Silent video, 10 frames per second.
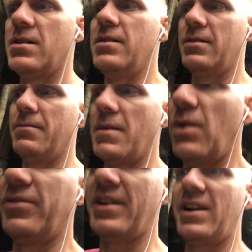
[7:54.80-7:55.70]
Um,
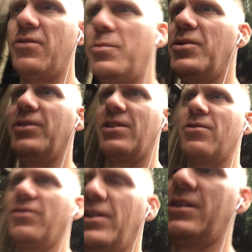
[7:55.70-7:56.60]
outside every building,
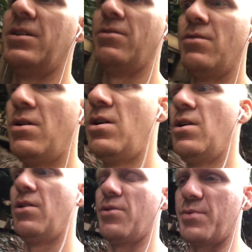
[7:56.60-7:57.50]
there's like
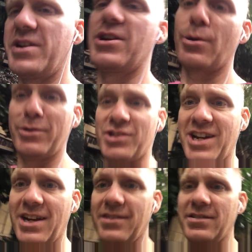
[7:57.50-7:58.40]
three garbage
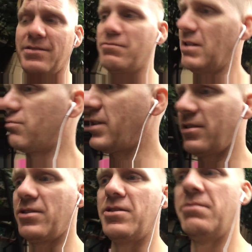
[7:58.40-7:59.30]
cans, like
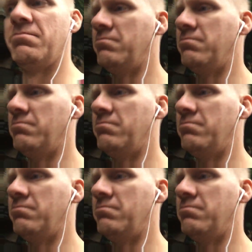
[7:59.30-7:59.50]
regular